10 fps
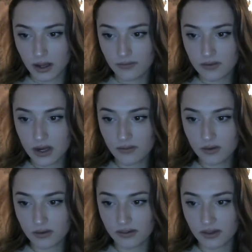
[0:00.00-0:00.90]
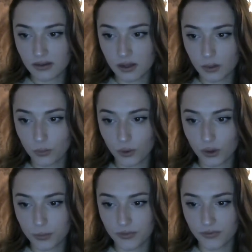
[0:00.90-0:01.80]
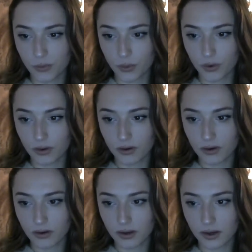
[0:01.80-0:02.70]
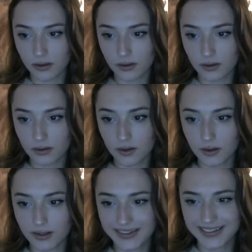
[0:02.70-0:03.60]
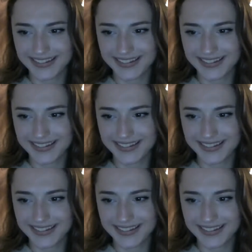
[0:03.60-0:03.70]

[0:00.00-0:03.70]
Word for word: I've never seen that word before either, lol.